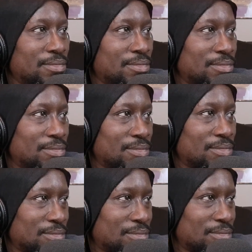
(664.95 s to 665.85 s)
the way?
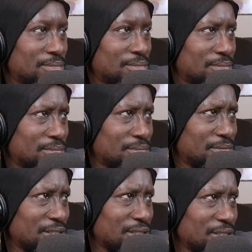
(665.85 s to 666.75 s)
Can you get
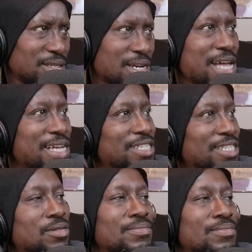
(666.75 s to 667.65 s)
Look your feet out of the way?